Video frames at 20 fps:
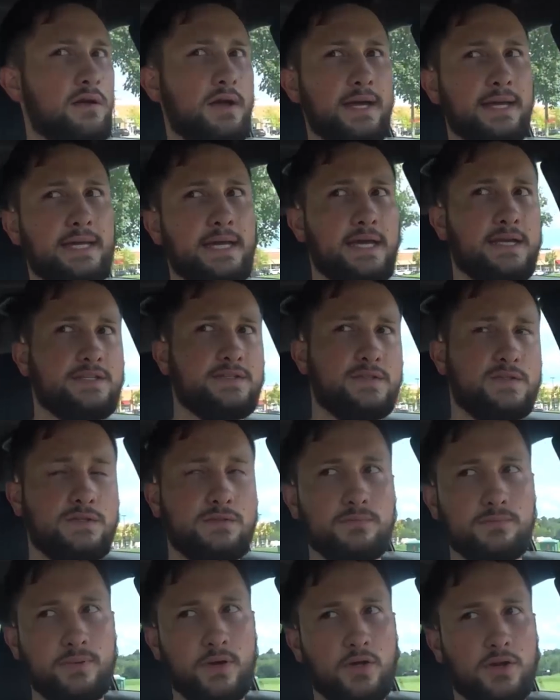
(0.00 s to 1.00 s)
I guess,
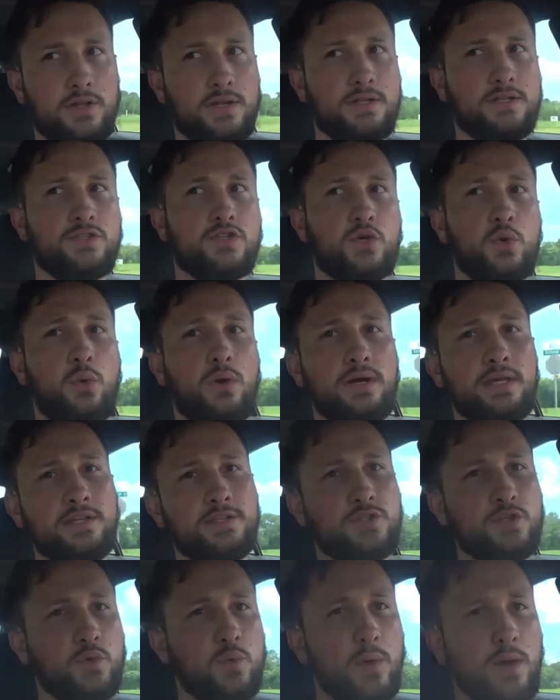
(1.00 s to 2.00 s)
bought it in
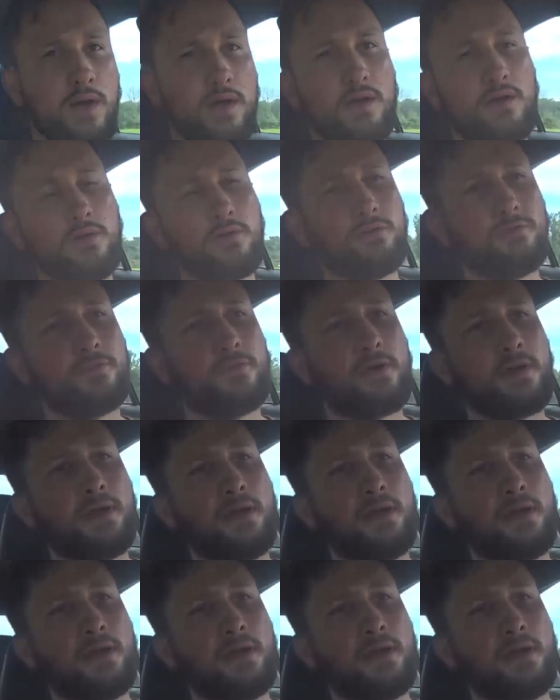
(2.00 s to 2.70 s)
2012